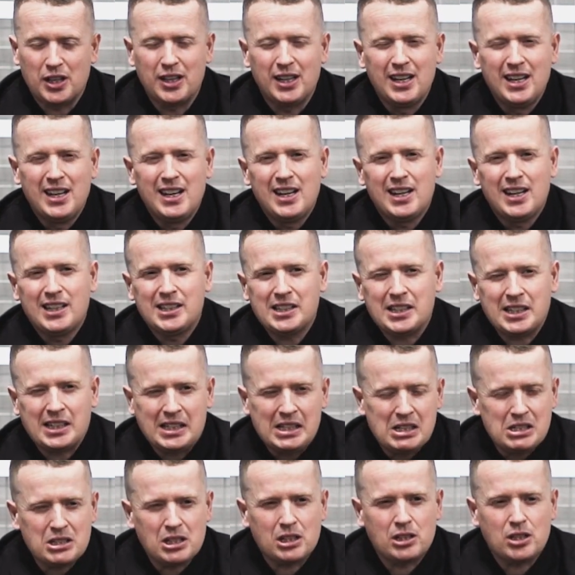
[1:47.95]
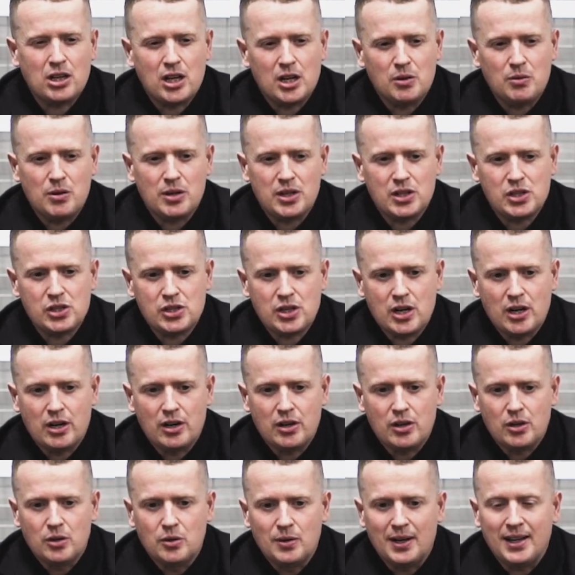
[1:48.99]
And here's the thought I want to
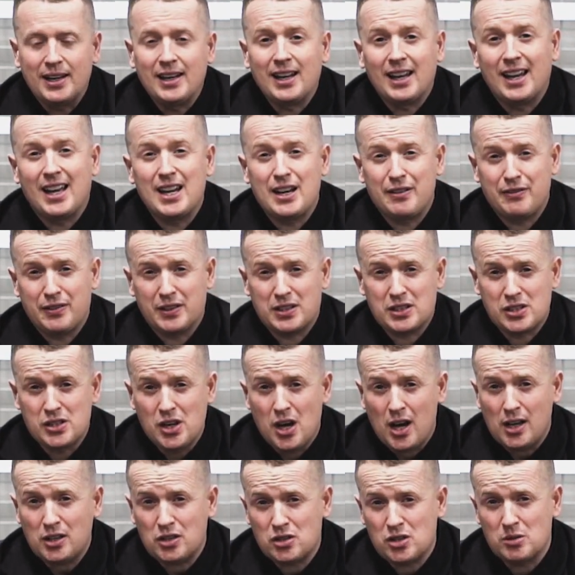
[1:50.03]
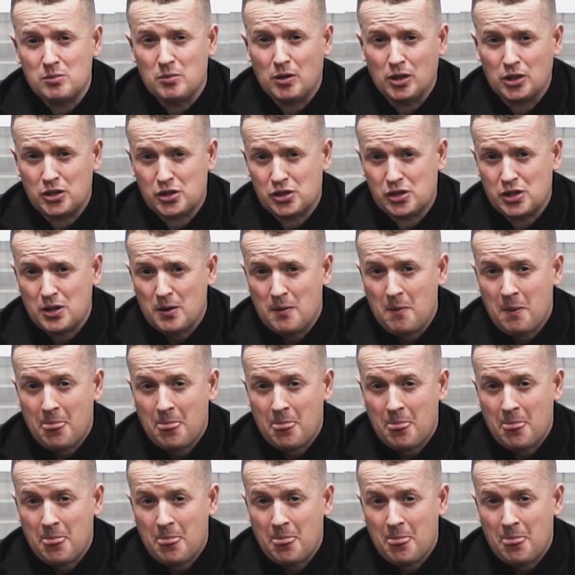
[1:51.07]
share though. In life, it's not so much